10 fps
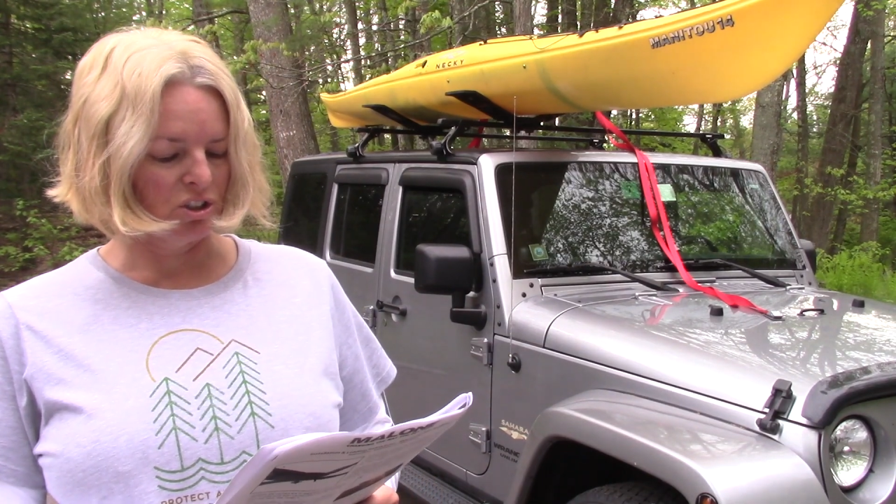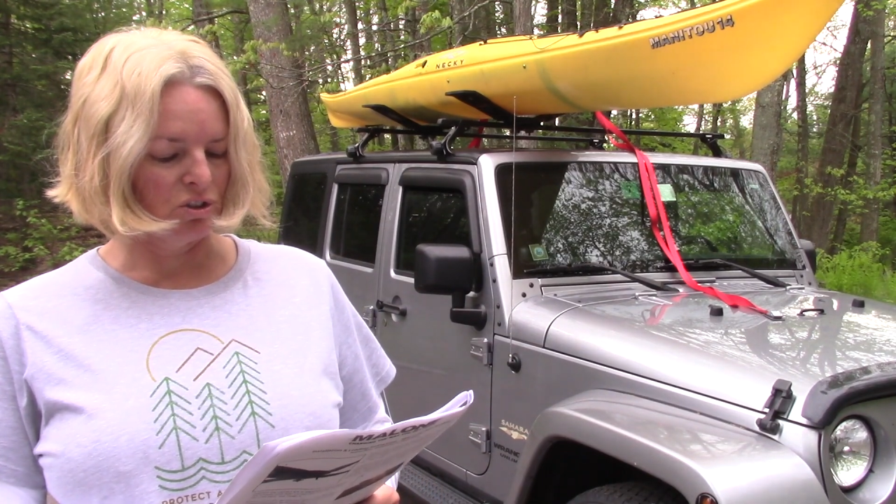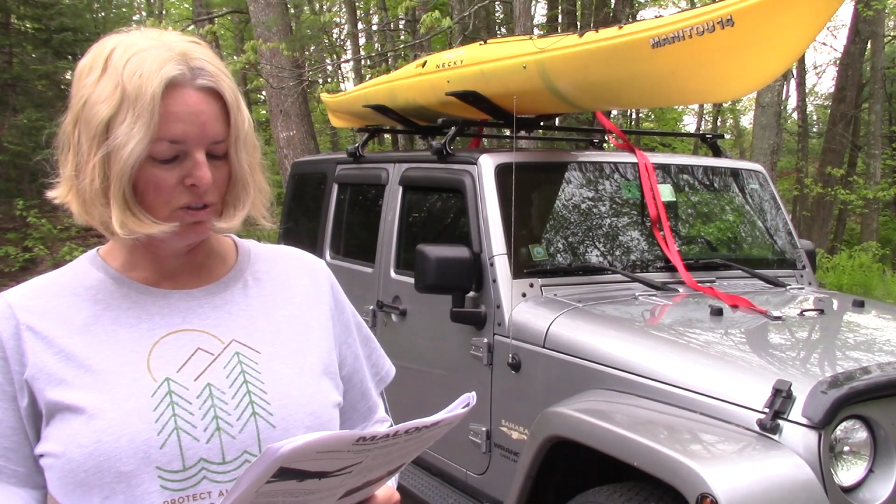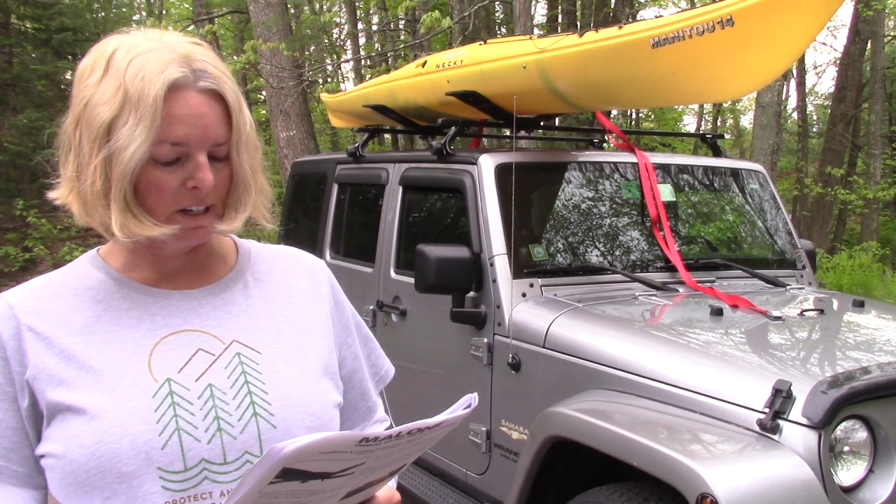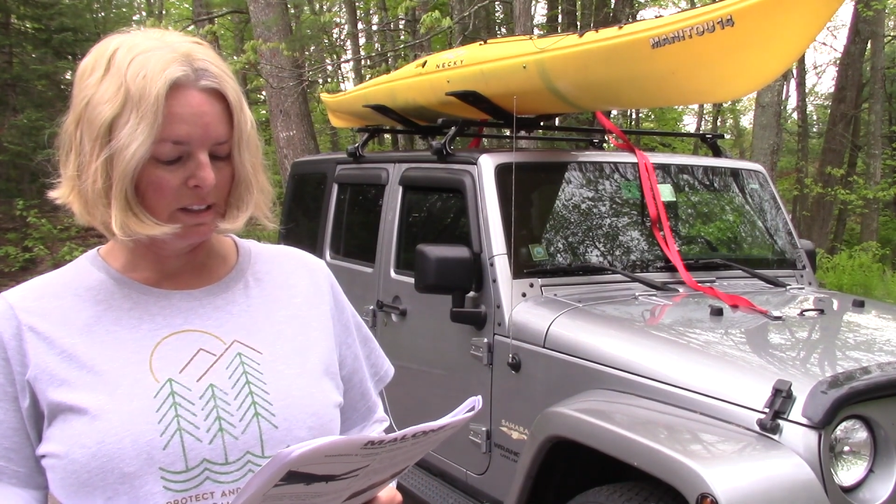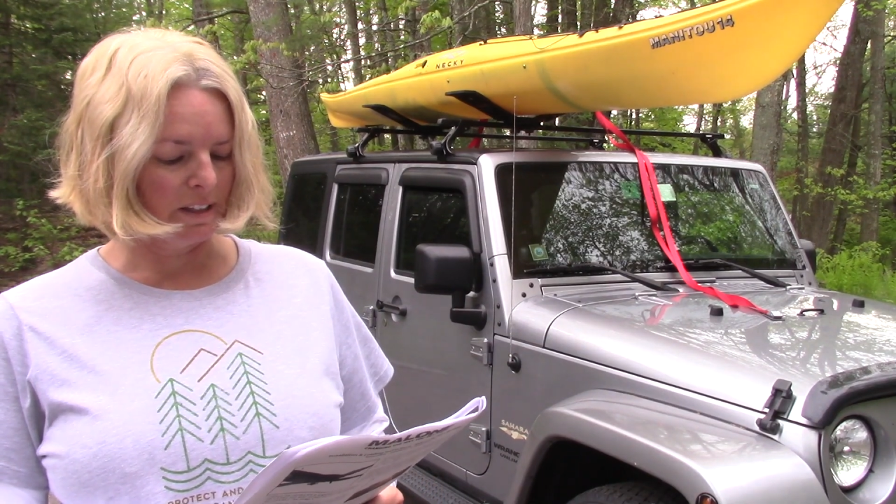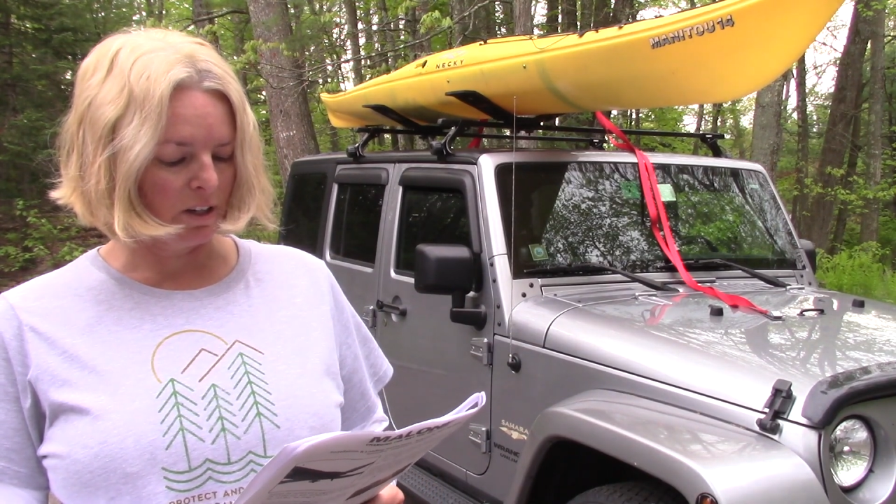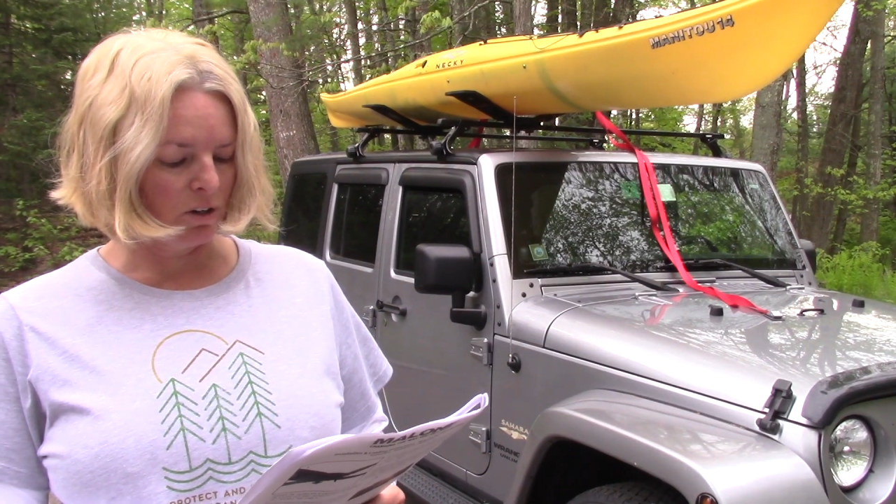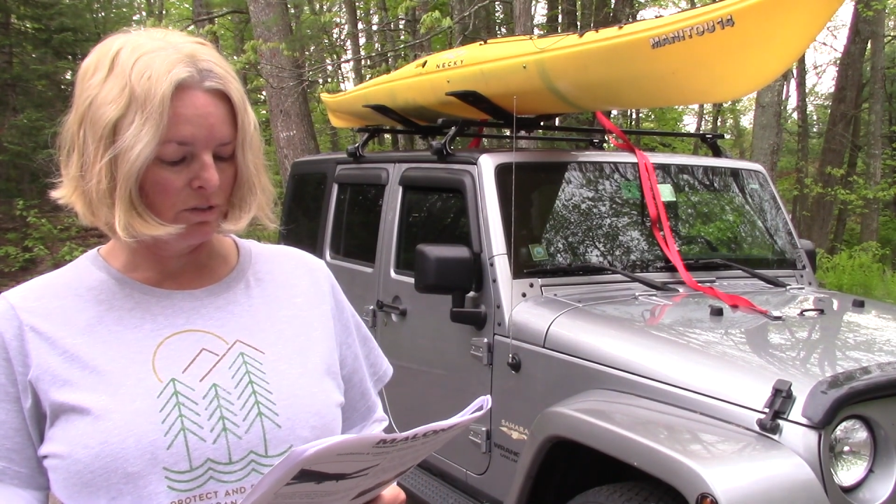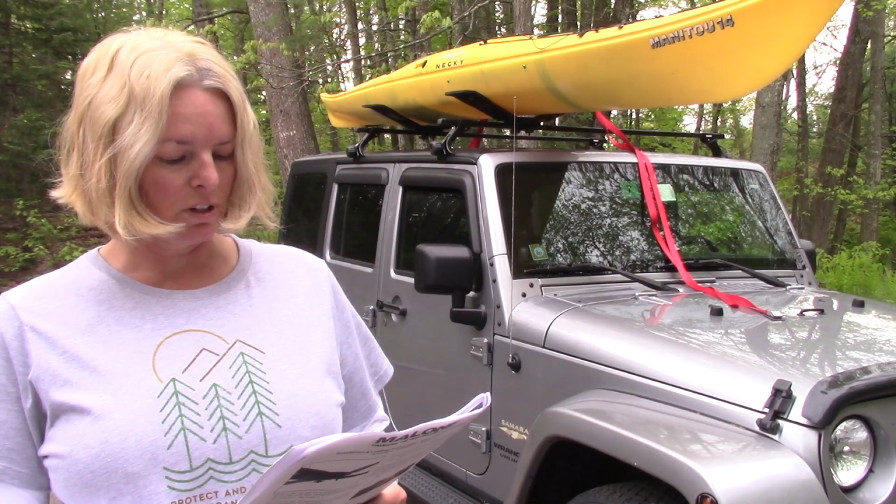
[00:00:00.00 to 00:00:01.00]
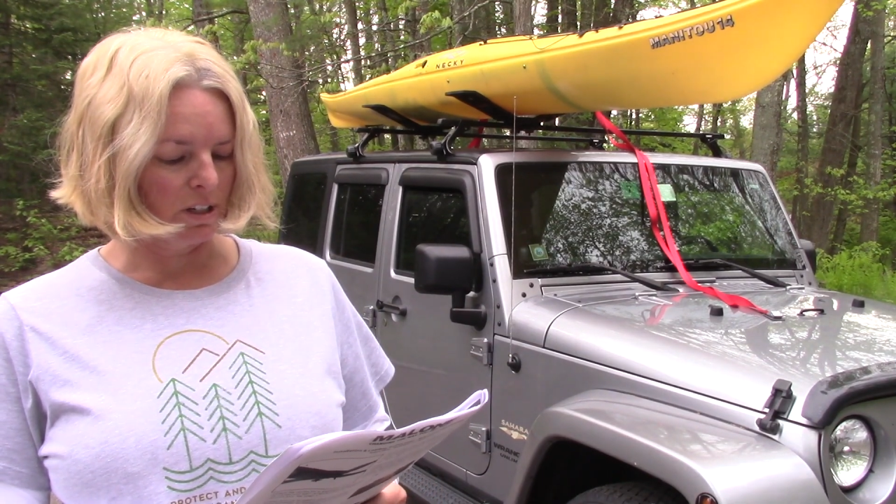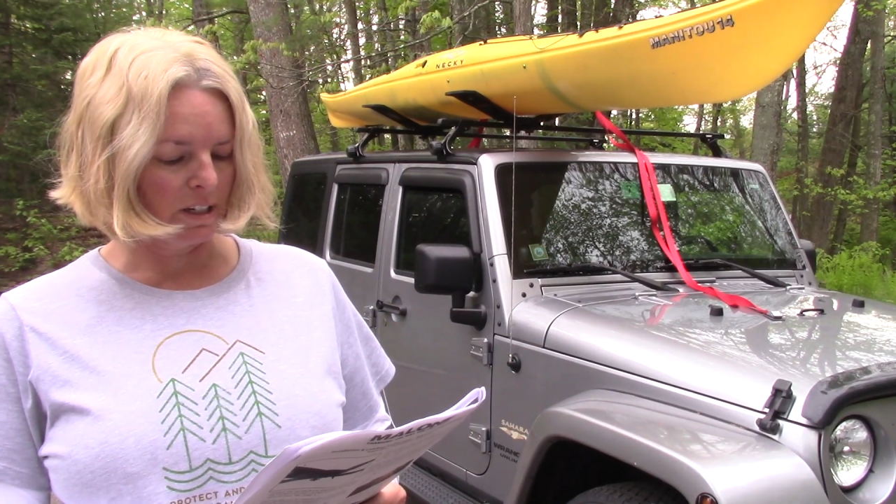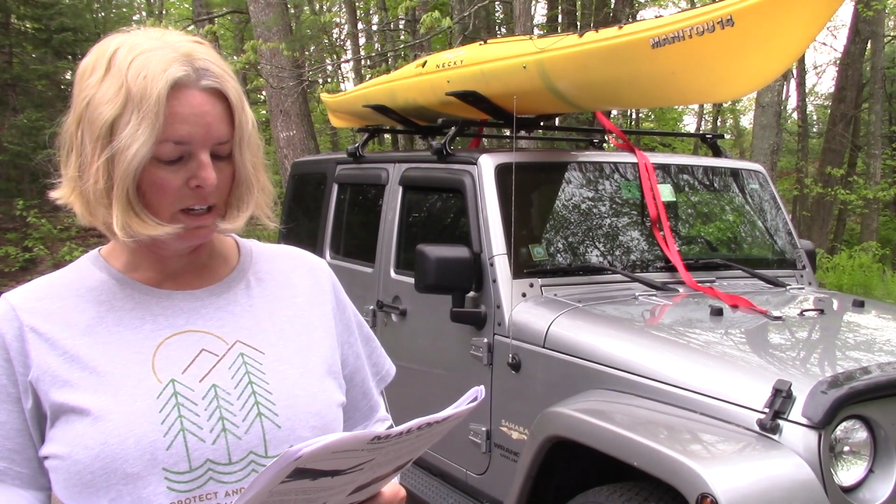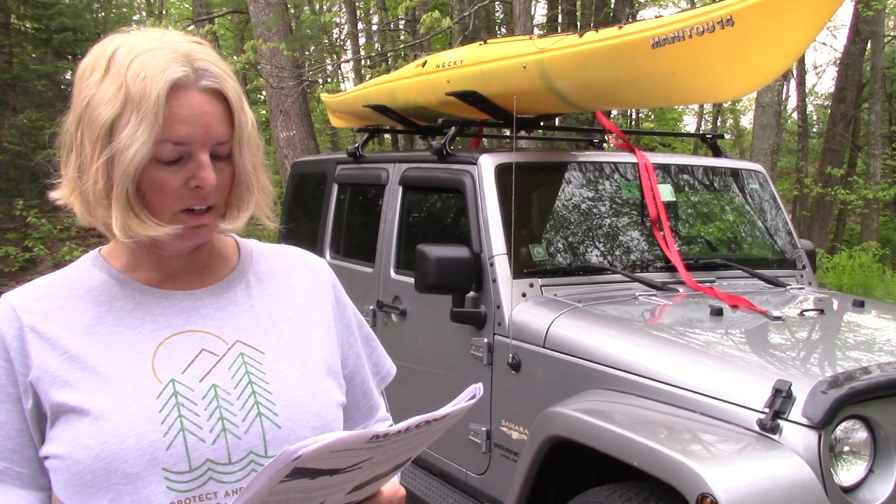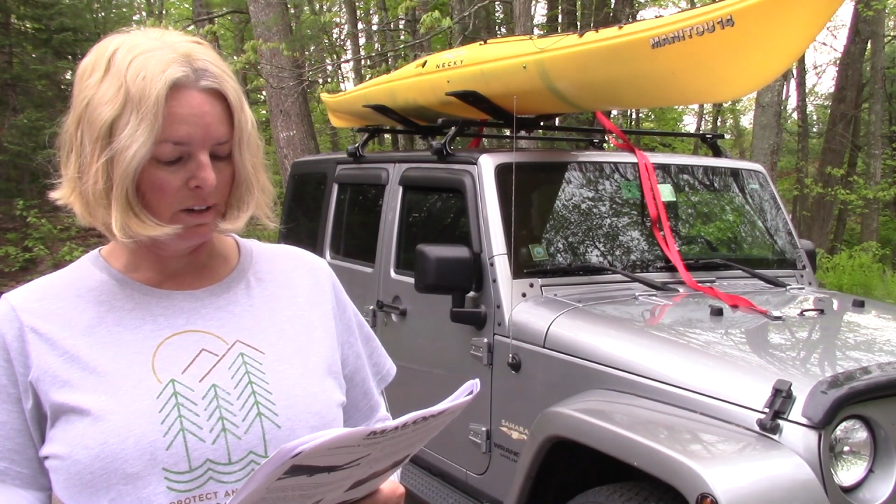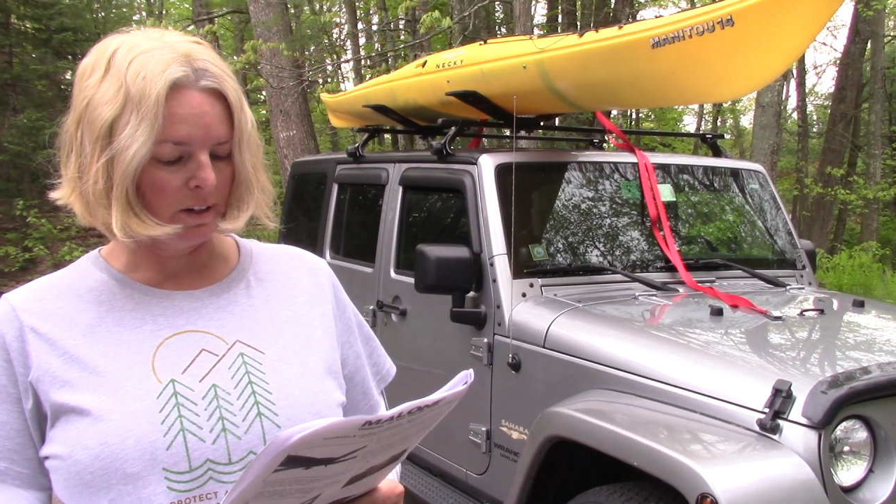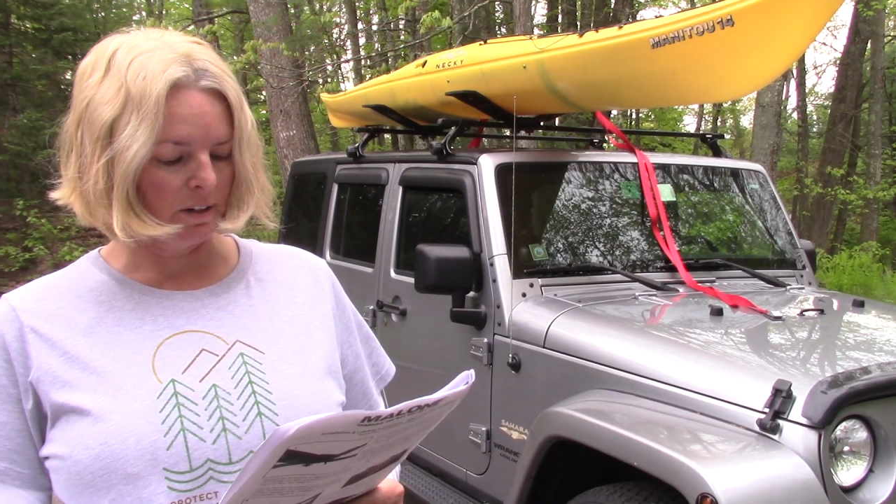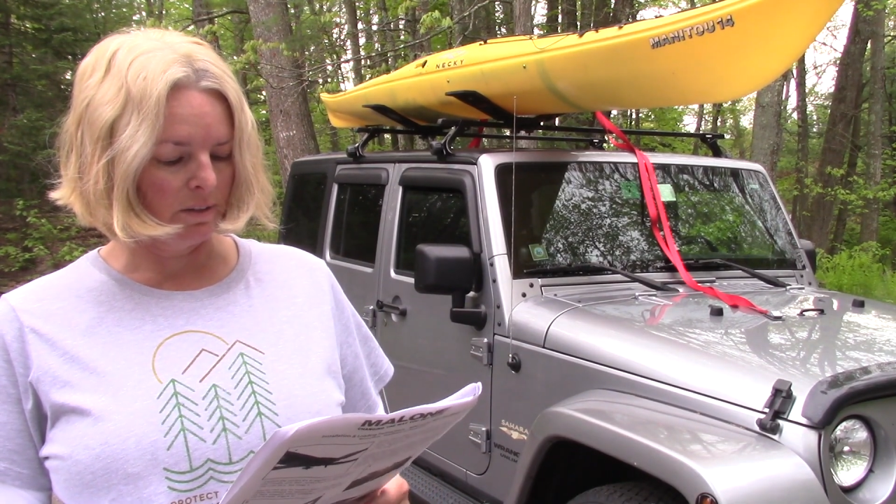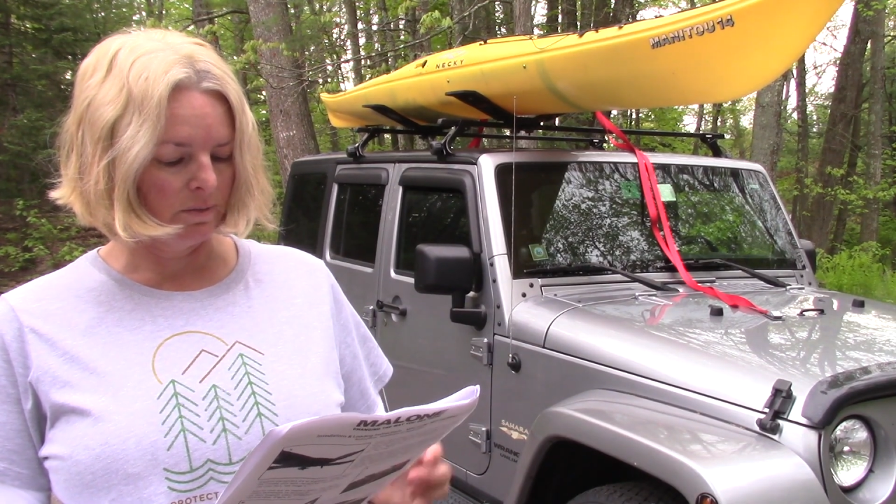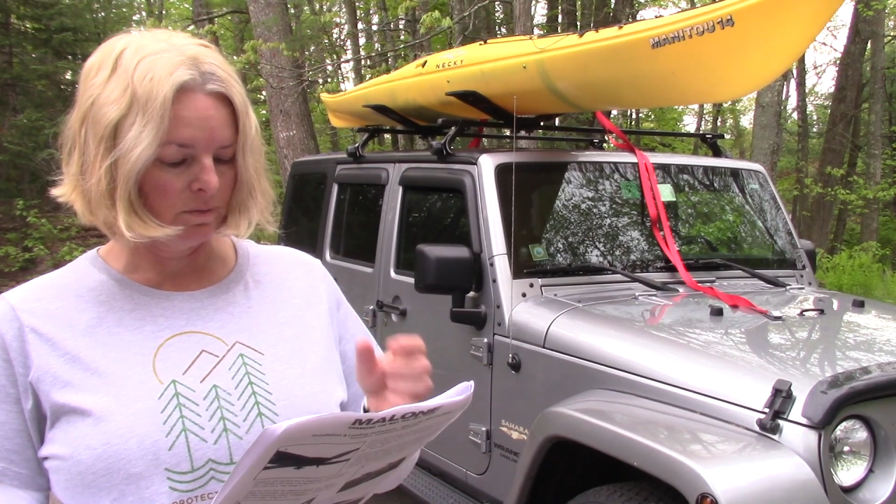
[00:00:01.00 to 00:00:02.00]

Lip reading: directly over a carrier.